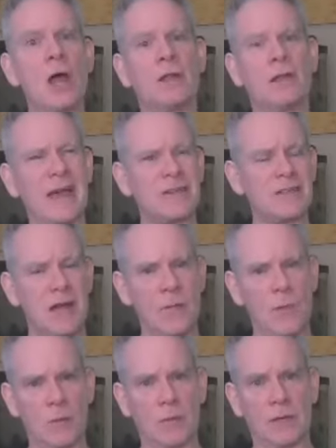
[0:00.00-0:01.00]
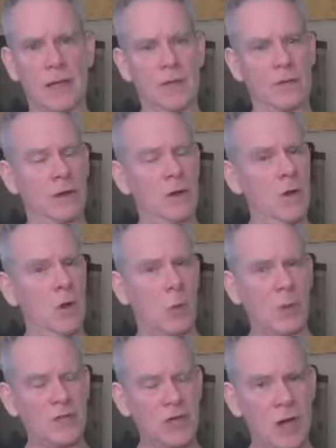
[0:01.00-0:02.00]
Last time we were together,
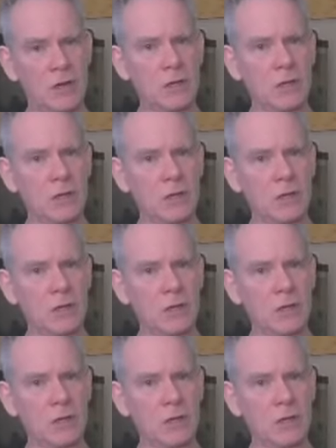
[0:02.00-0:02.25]
we talked a